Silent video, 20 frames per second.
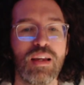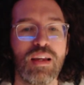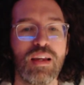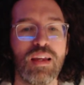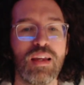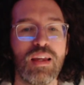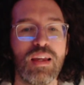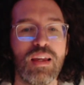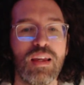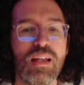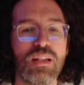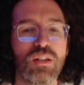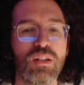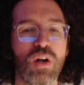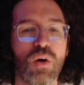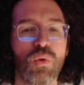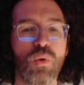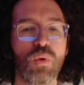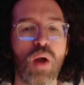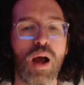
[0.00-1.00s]
It's
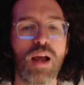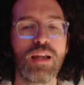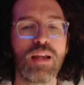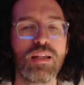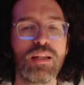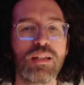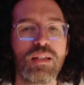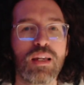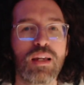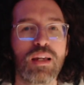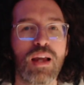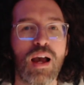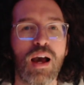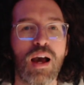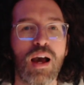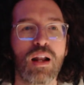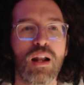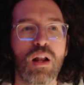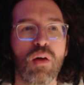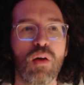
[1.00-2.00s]
arising
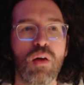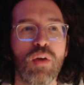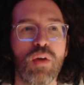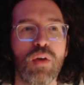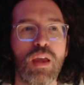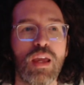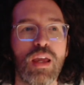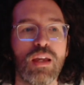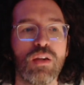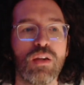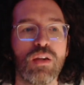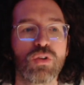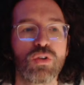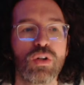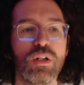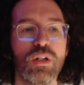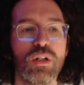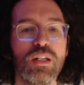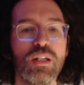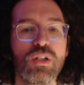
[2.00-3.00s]
out of a
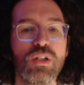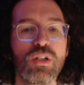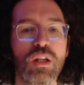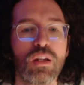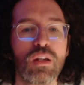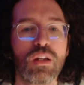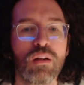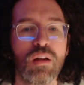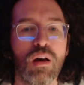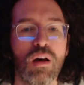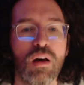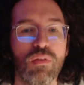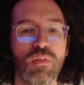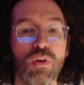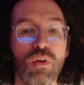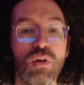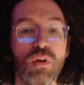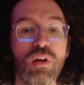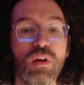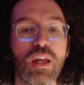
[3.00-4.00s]
tradition of
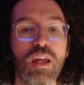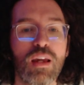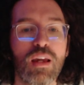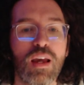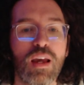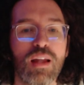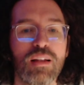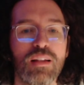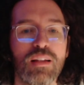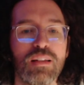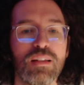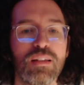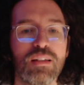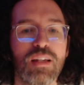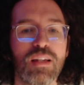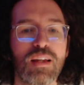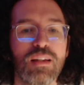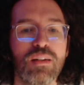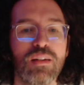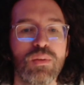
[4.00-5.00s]
looking at these
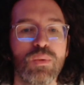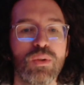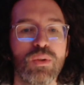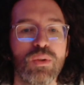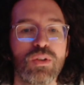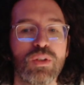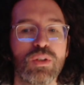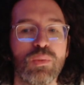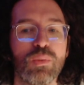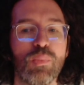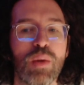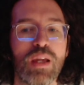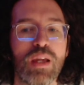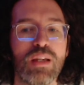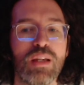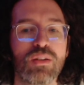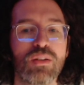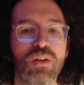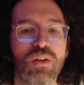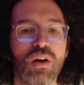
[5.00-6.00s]
things, which is
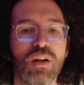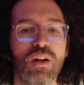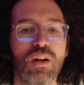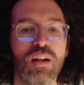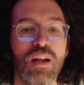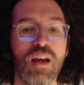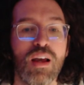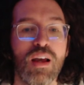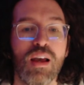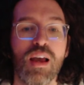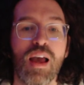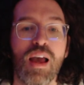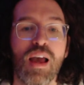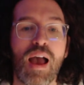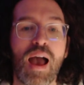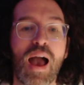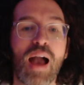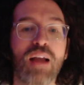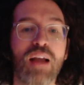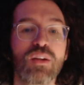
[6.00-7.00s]
based on
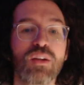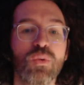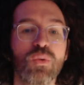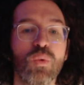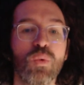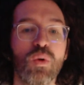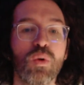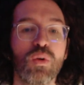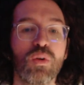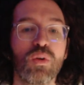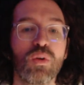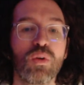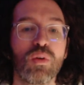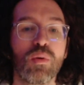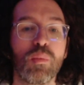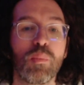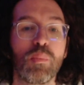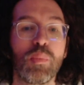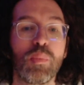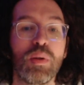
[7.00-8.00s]
actual
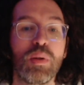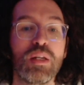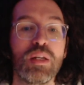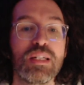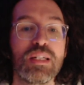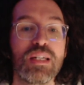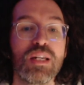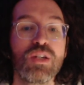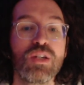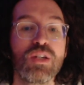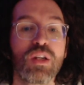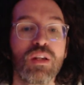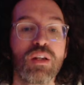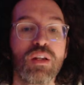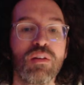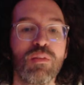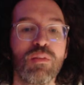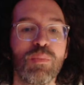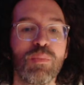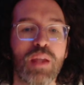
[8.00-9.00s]
position
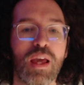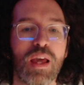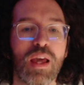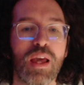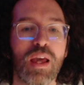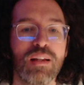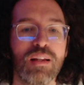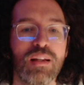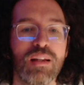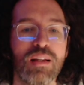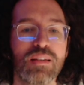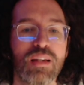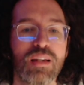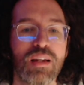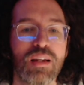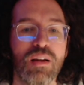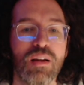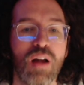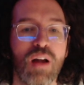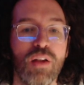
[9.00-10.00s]
of planets
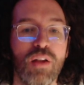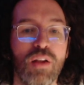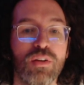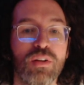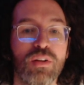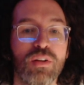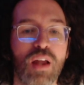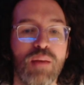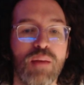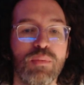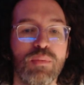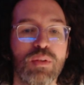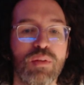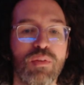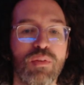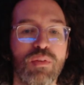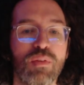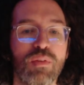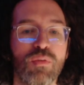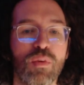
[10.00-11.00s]
and other types
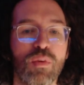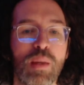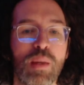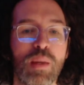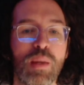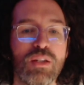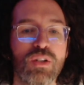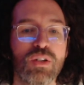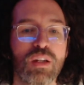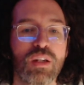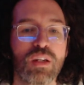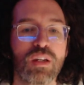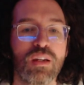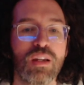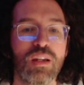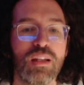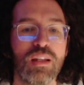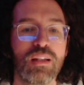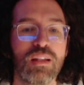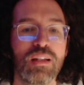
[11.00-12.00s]
of information
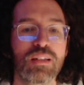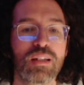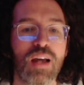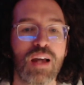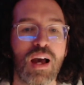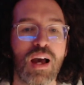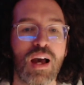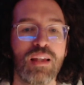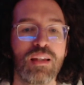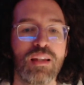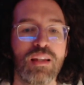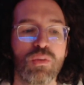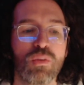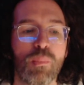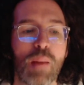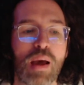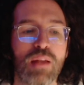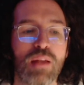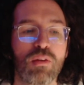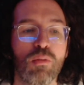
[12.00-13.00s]
in the sky that's
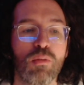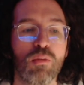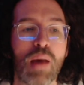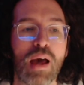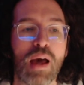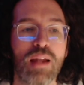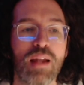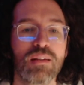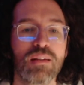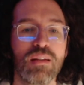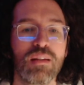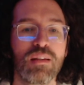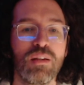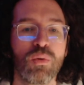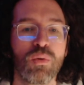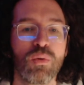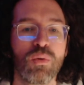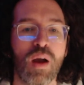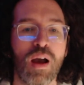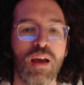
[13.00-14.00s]
mathematically
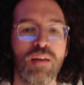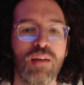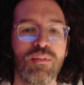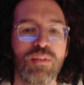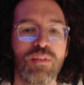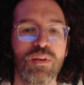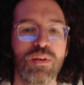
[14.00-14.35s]
derived,